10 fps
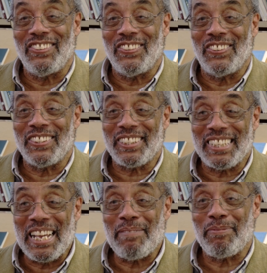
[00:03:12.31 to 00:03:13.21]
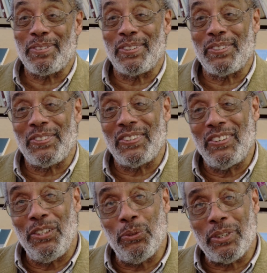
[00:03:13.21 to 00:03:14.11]
or Stanford or
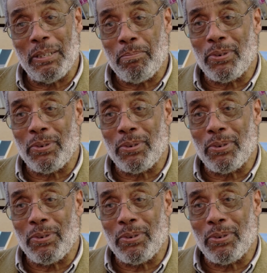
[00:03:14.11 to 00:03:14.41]
UC